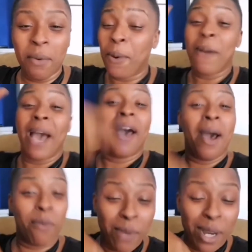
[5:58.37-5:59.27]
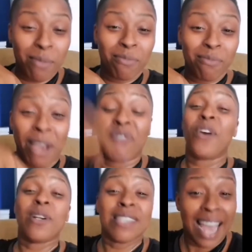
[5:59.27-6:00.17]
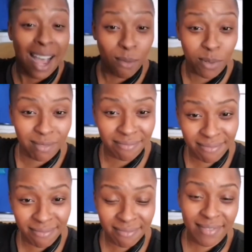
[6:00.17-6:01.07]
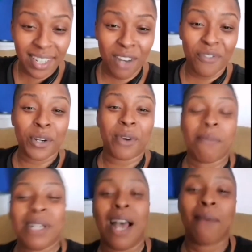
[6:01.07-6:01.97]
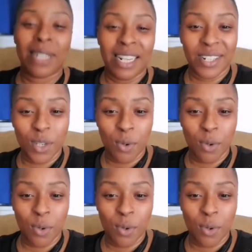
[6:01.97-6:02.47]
album up, my first album up for Grammy nomination 20